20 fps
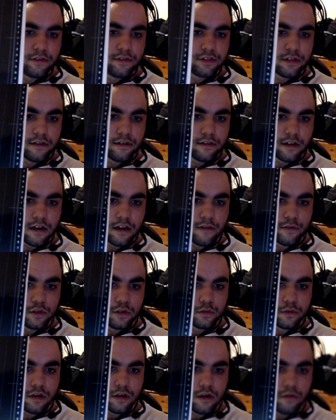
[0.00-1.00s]
side of the cover
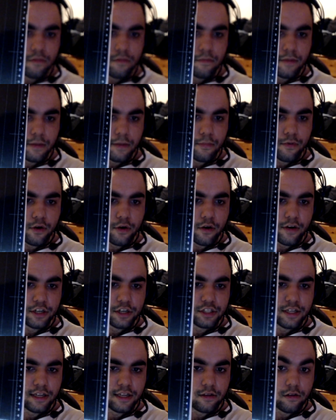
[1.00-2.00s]
as well by Progress
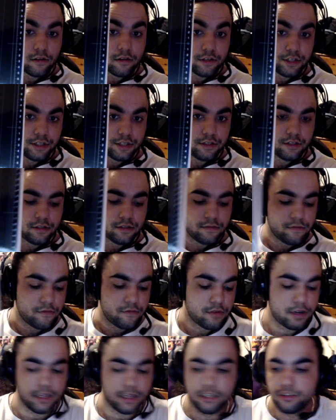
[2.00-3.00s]
Technologies.
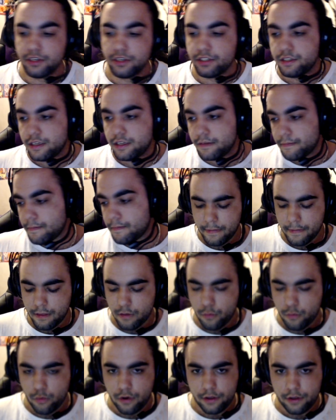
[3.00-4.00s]
Really interesting.
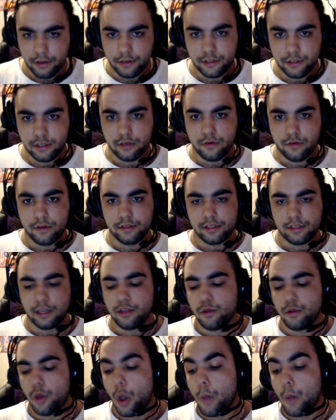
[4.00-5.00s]
What you do is that
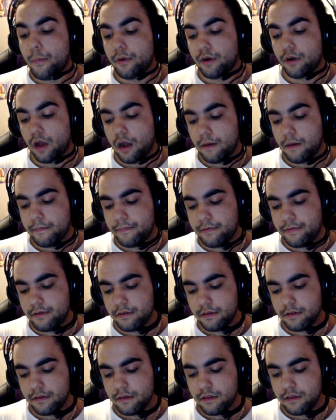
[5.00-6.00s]
you open up
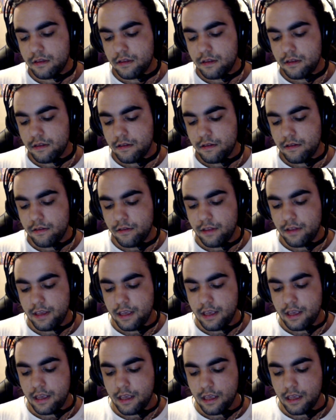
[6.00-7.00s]

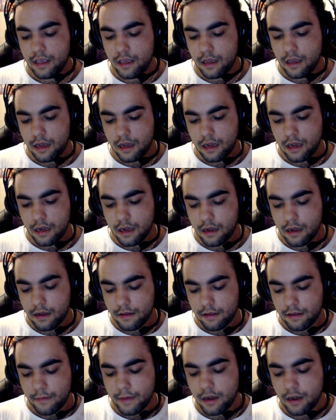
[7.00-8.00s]
the
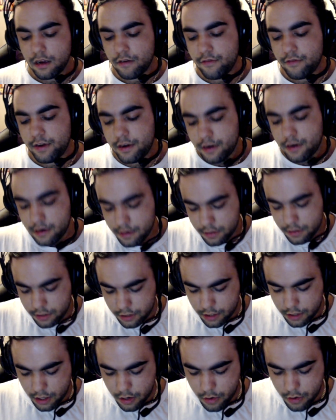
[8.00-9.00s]
manga reader.
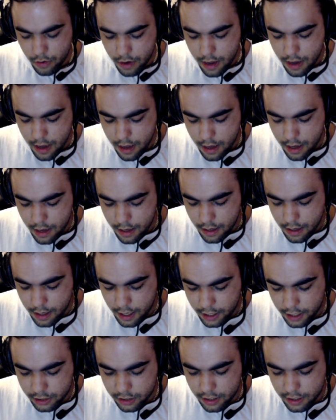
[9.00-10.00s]
So
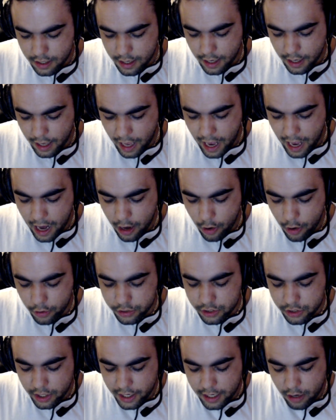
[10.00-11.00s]
it
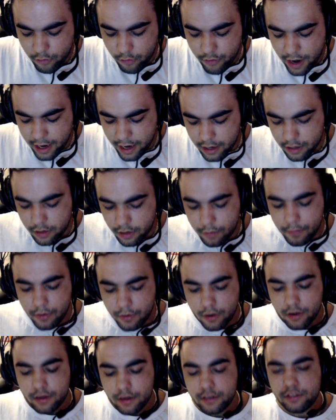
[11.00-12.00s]
looks like a regular
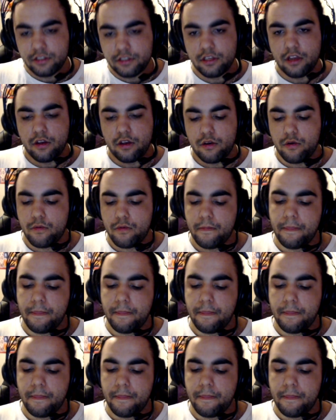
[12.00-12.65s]
book. So